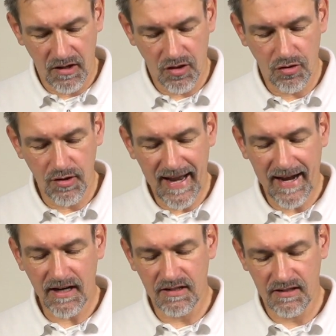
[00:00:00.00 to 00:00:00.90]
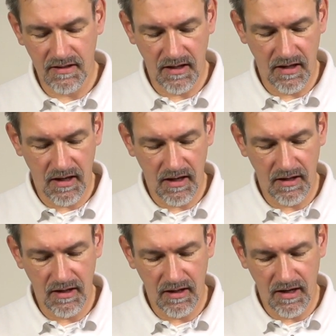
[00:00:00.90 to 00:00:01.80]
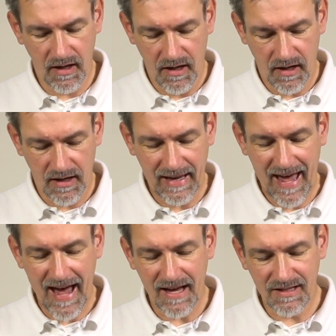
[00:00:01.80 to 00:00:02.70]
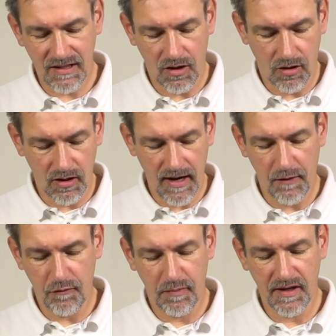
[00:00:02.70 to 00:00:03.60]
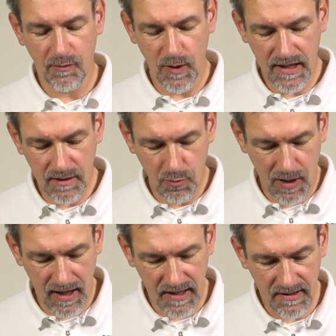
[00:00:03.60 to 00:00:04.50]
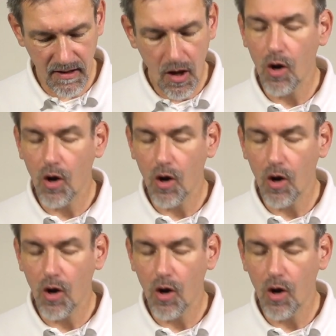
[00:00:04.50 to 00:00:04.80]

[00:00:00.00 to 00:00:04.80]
connect a glass or an FPV device